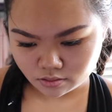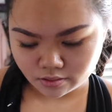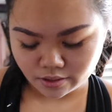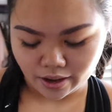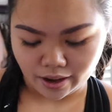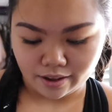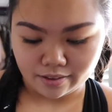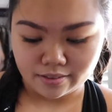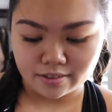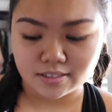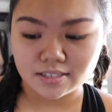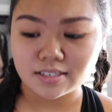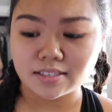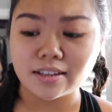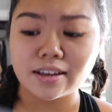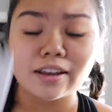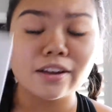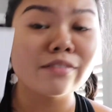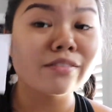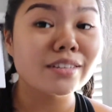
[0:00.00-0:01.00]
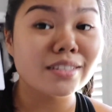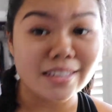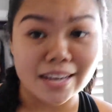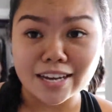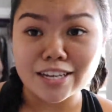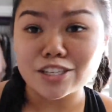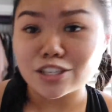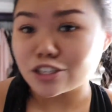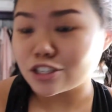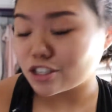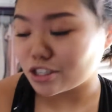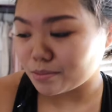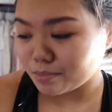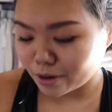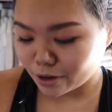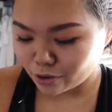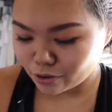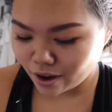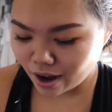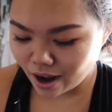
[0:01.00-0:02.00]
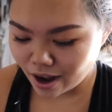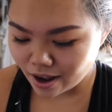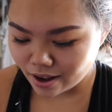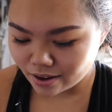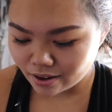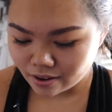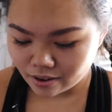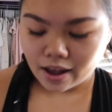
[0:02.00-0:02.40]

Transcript: Yeah, this is the invitation to my grad.